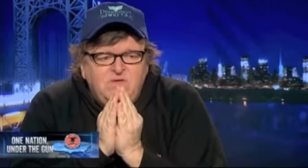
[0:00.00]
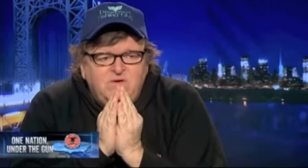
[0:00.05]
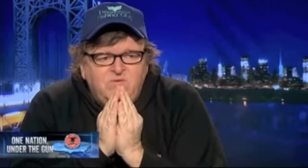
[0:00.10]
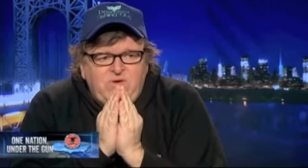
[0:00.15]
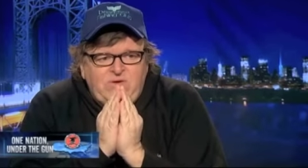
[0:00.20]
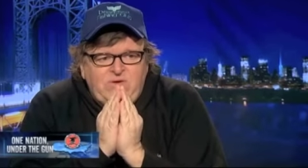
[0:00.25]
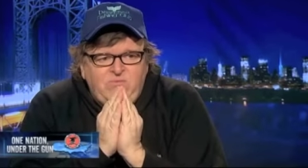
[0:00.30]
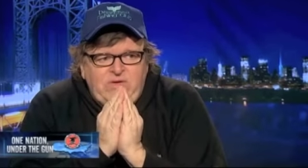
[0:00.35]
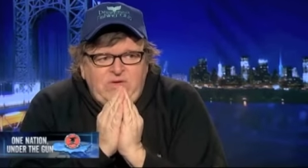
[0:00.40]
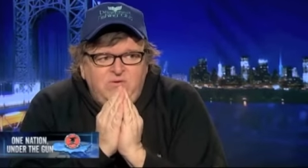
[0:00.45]

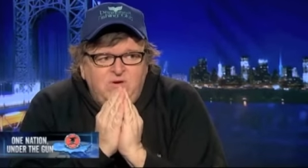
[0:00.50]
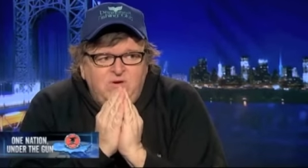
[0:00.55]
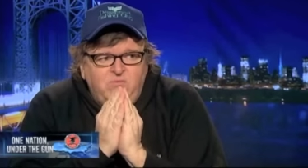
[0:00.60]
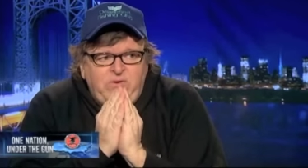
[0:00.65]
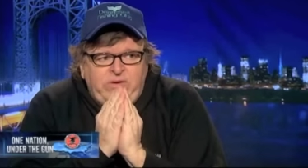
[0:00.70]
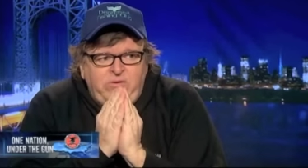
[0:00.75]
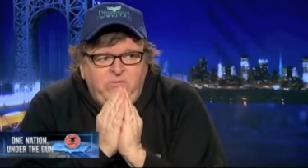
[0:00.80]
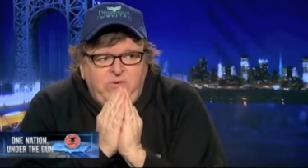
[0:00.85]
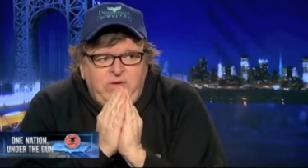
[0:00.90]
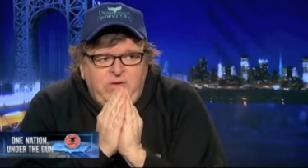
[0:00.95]
we, we,
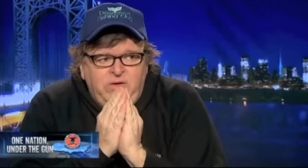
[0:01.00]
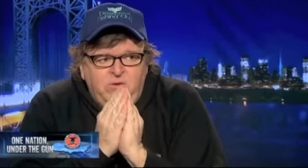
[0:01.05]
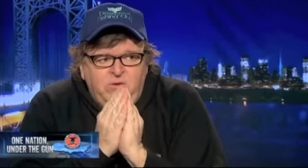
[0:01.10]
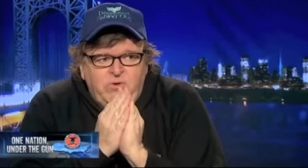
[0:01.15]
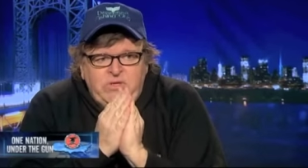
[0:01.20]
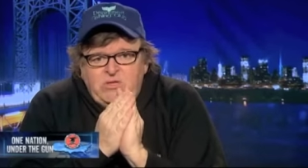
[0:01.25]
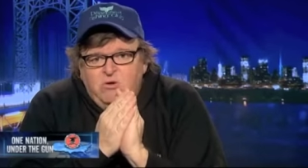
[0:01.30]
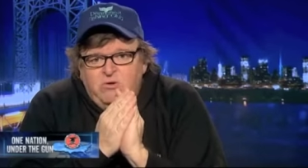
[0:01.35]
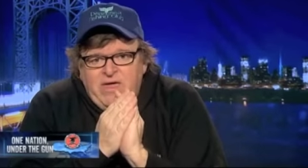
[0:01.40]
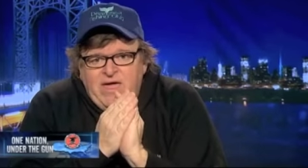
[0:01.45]
we, we,
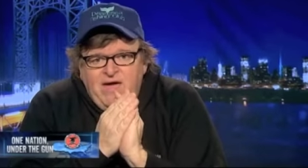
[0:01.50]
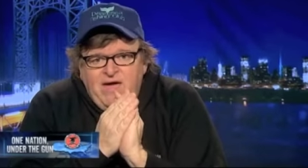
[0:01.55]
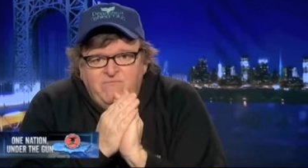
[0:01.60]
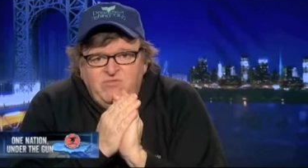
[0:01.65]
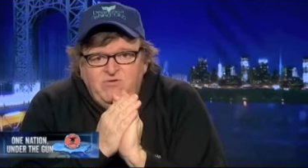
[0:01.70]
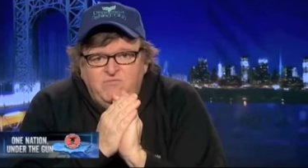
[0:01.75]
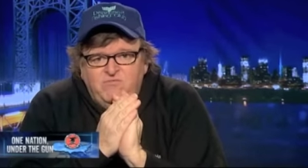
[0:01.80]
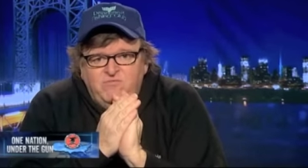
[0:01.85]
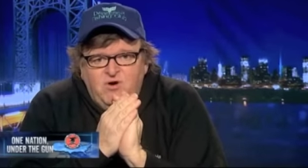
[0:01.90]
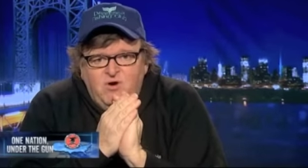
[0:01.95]
we don't
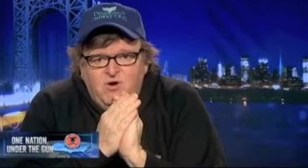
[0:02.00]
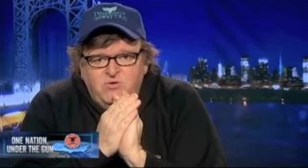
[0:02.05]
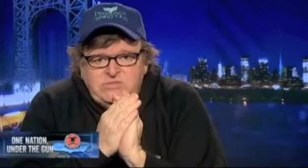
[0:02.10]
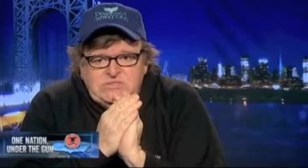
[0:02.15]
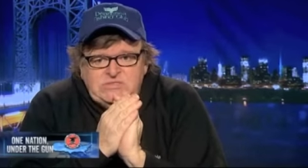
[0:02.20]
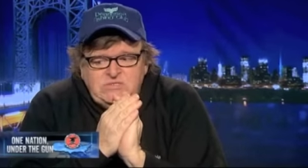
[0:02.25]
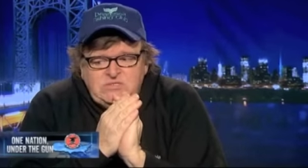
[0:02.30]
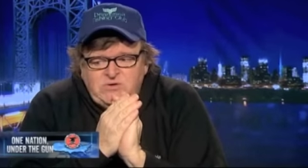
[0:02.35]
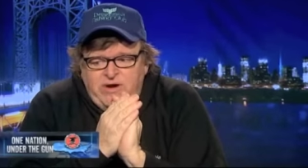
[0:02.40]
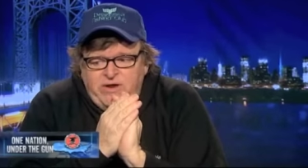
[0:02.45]
have the
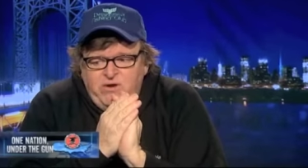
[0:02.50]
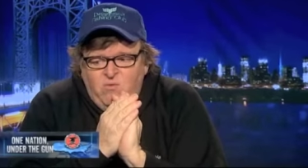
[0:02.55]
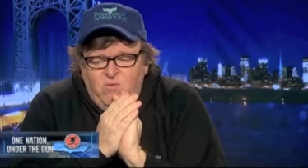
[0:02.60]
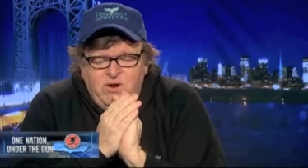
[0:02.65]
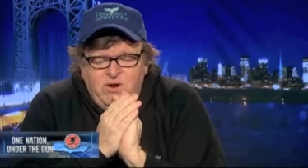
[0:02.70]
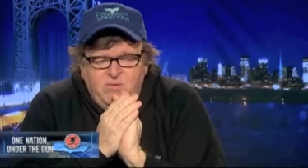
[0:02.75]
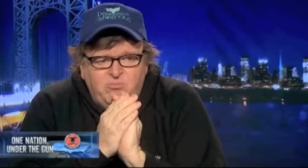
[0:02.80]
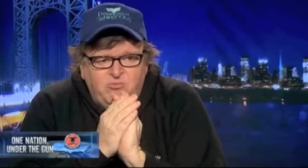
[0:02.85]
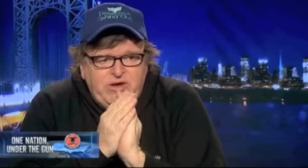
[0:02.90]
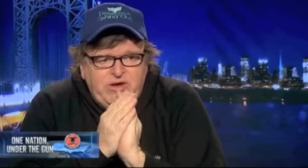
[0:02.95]
votes and so i don't
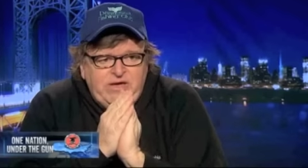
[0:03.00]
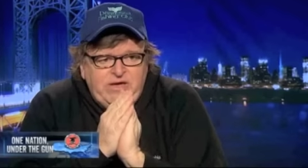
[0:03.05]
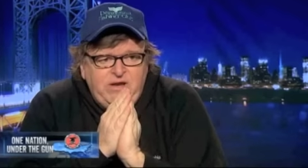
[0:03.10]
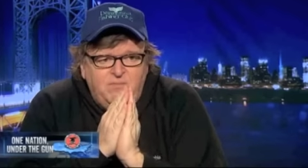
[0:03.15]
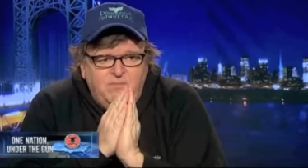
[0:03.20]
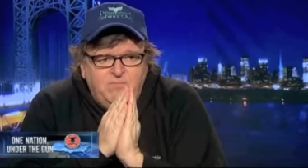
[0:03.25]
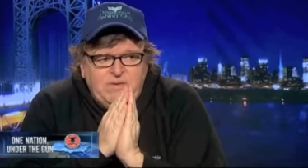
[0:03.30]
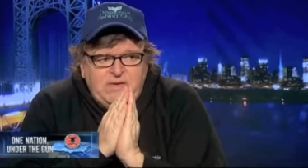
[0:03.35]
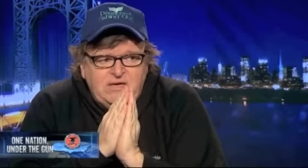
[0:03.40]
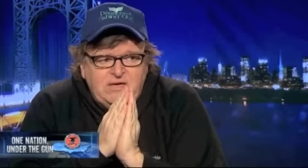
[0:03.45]
want to bring it
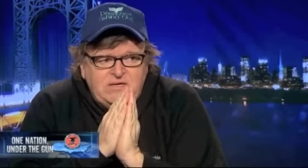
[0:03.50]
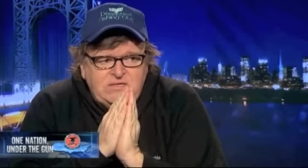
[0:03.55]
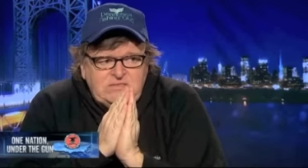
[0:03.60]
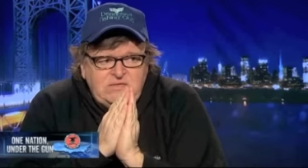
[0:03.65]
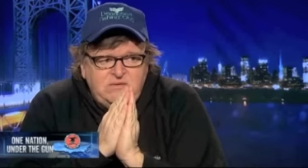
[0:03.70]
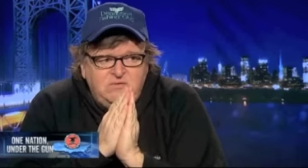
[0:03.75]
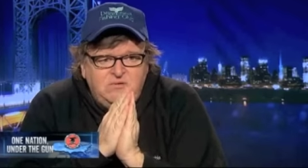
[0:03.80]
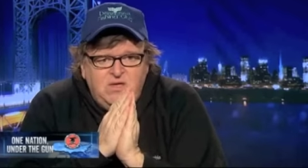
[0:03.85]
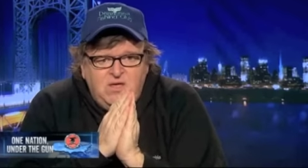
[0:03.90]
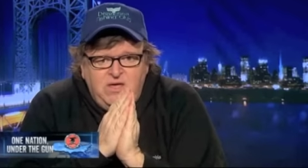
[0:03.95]
up because
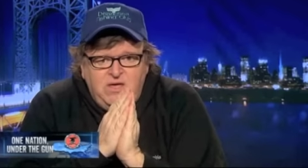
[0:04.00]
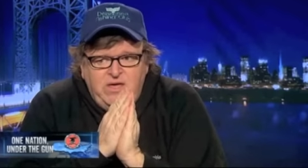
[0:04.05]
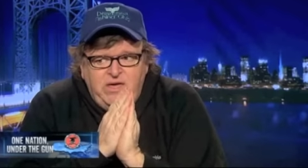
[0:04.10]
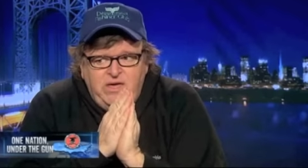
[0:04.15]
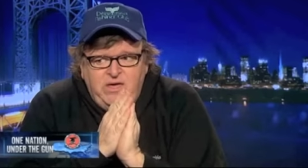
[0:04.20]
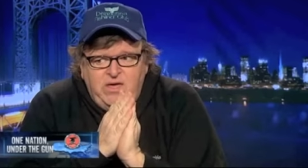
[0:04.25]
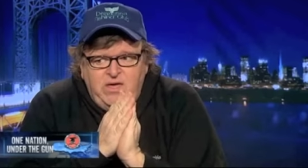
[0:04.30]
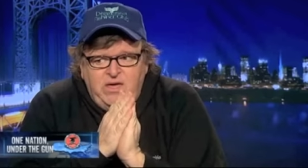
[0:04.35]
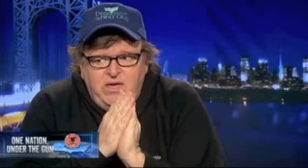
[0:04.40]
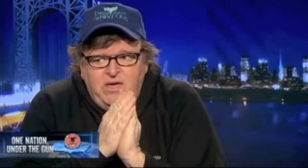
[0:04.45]
it,
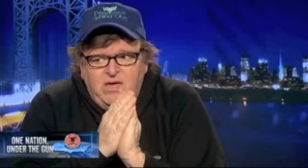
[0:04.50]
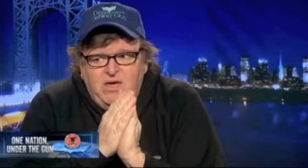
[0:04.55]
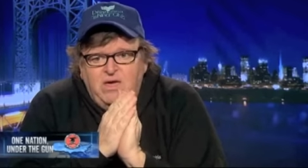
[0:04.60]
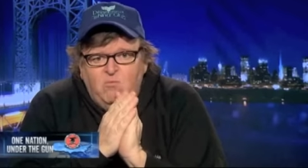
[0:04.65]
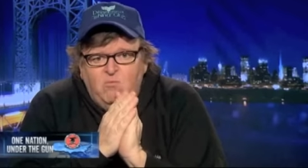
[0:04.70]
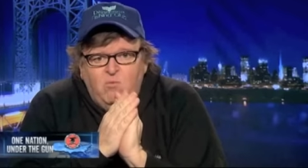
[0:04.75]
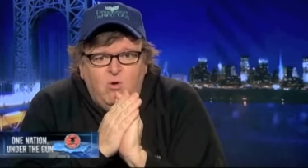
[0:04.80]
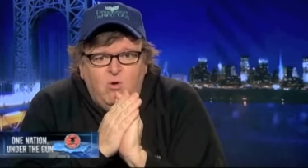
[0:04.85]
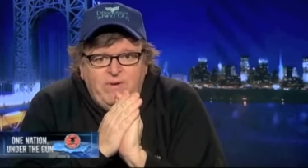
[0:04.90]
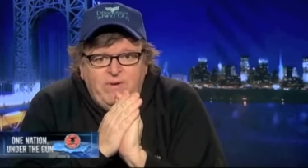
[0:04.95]
it,
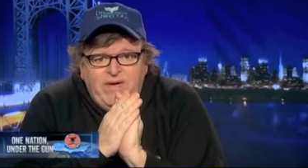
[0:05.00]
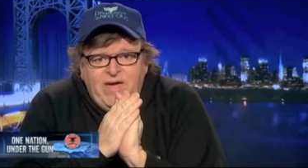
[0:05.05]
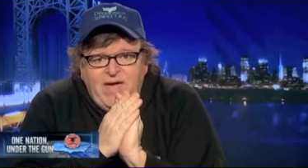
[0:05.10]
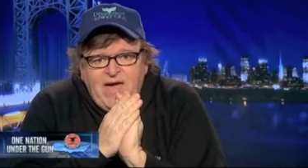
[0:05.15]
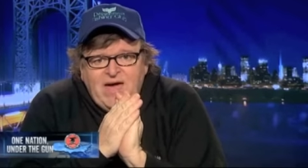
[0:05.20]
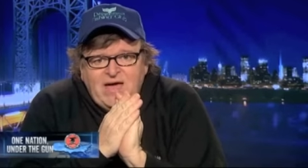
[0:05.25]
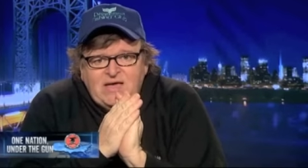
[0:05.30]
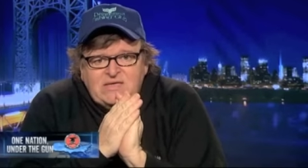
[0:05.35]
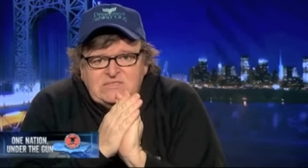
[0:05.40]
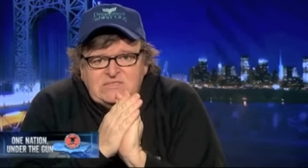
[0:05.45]
it won't
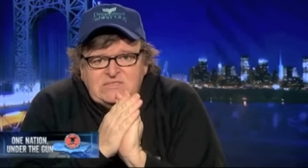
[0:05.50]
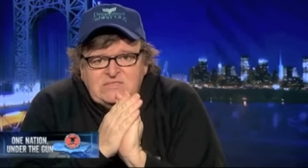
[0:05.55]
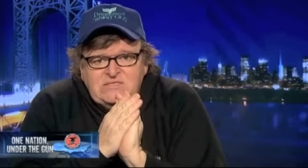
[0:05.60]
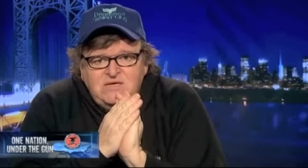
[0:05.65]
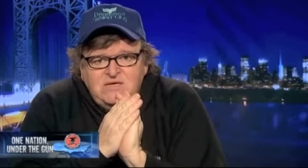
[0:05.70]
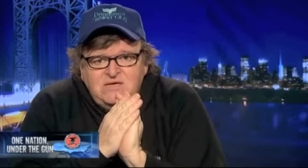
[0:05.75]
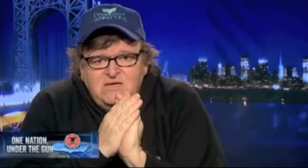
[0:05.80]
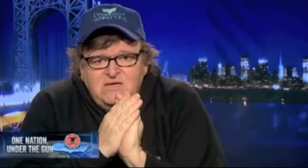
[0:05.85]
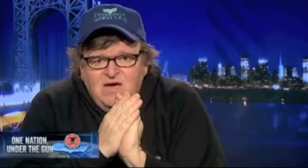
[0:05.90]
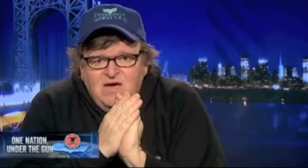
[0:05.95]
pass
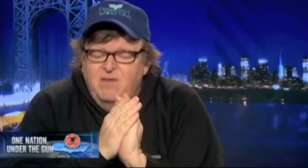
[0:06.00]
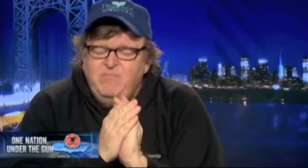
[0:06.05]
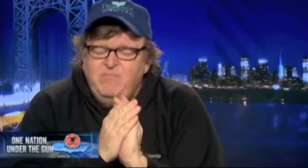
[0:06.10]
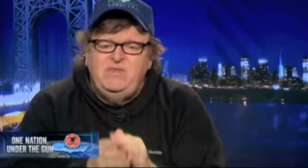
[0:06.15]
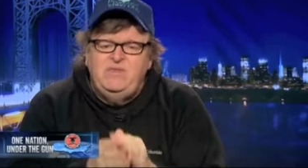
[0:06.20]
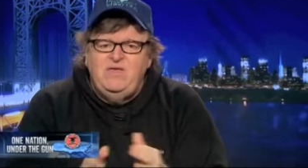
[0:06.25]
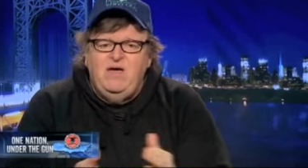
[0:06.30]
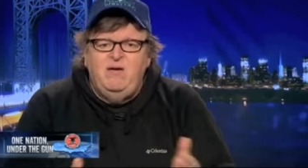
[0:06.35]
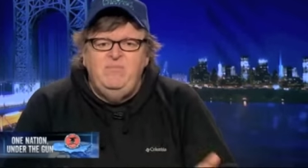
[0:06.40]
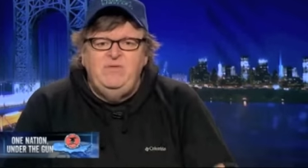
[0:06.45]
I
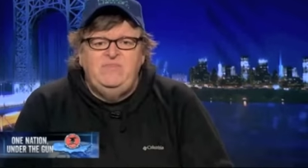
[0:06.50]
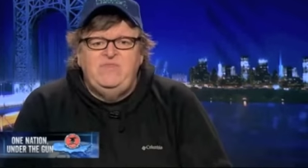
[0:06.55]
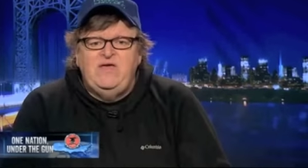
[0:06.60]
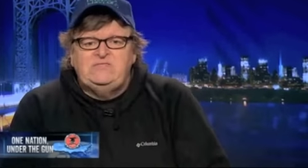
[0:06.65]
mean, I mean right.